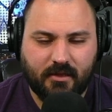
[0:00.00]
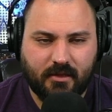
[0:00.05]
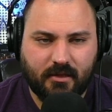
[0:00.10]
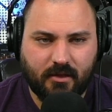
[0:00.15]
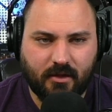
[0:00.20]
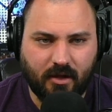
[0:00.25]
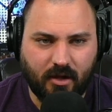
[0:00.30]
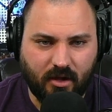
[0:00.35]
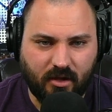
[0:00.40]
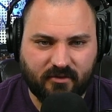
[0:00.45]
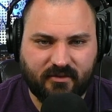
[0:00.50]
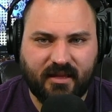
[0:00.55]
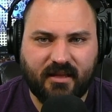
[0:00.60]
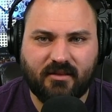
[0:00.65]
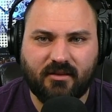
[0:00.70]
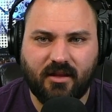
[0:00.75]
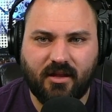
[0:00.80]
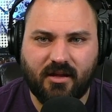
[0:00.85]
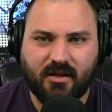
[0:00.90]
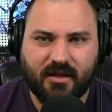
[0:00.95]
all day
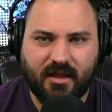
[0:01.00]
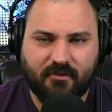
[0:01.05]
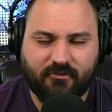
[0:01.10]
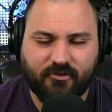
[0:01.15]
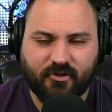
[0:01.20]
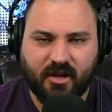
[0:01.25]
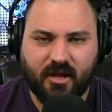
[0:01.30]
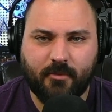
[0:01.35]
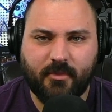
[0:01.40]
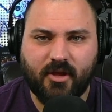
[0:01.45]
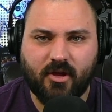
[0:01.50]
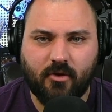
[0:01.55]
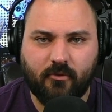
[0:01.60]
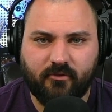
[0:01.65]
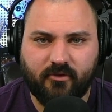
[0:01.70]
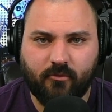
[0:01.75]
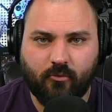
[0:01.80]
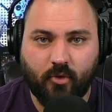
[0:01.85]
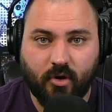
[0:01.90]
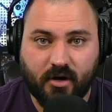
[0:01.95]
long after coming home
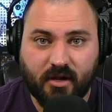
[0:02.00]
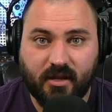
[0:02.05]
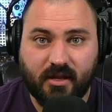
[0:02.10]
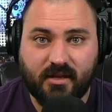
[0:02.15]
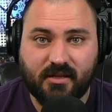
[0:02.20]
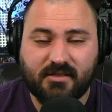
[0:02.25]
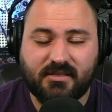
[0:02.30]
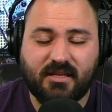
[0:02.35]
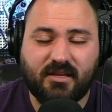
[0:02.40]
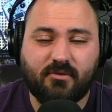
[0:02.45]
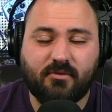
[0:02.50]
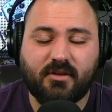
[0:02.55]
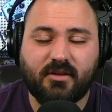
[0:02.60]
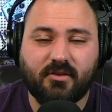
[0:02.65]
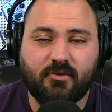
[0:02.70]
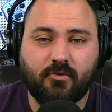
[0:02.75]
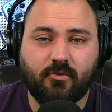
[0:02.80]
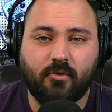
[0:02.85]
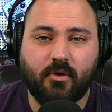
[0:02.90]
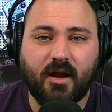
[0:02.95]
from work and continuing
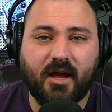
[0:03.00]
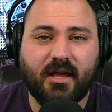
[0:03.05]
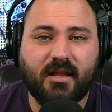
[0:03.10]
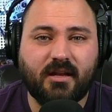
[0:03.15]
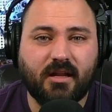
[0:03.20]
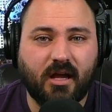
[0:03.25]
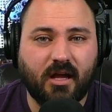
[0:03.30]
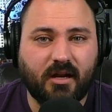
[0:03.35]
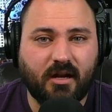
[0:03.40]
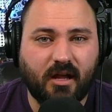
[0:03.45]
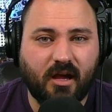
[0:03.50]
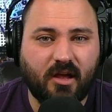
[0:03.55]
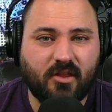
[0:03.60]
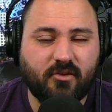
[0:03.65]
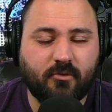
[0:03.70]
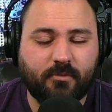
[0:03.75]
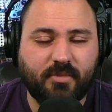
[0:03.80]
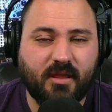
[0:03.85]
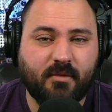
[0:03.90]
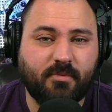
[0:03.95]
to grind on
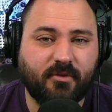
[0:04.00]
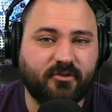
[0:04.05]
other people's